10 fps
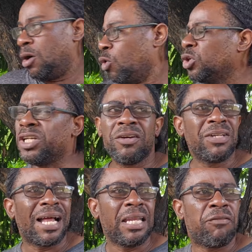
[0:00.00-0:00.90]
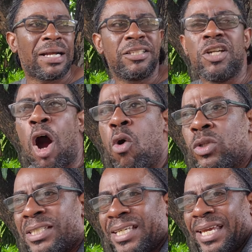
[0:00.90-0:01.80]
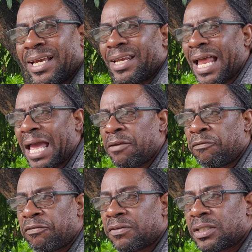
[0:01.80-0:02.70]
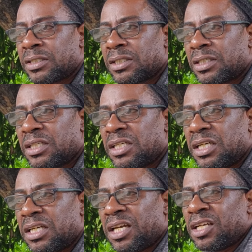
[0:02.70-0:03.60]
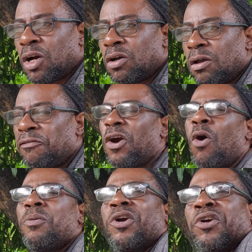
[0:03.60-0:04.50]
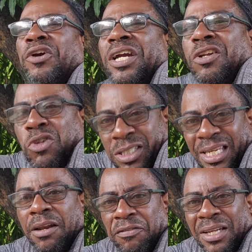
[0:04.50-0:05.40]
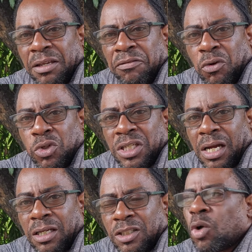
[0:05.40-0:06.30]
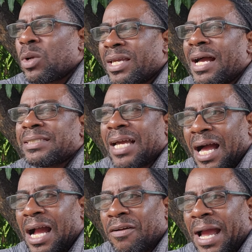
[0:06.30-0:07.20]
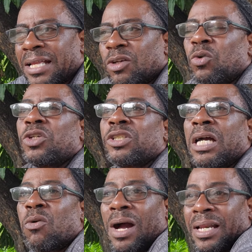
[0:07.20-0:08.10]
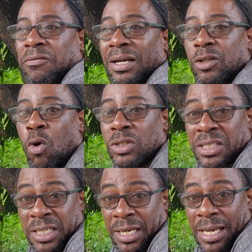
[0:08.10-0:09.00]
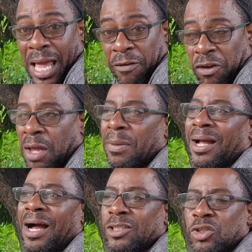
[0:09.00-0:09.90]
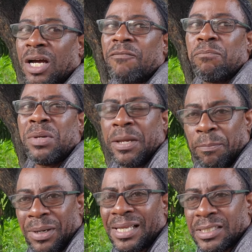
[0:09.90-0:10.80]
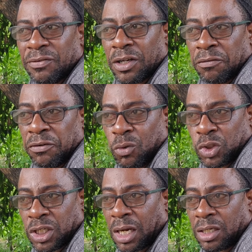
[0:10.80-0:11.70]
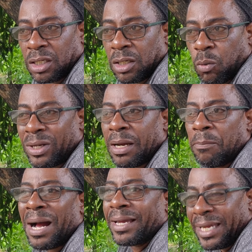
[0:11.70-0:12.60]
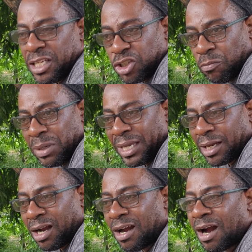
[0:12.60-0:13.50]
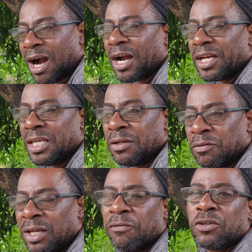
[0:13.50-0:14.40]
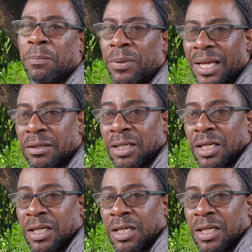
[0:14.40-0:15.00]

Uno they now live a downscale life, you know, to upgrade uno self in the future. So we can say, alright, uno just go and live a downscale life because you have big plans for the future. Whether back in Jamaica or even if you plan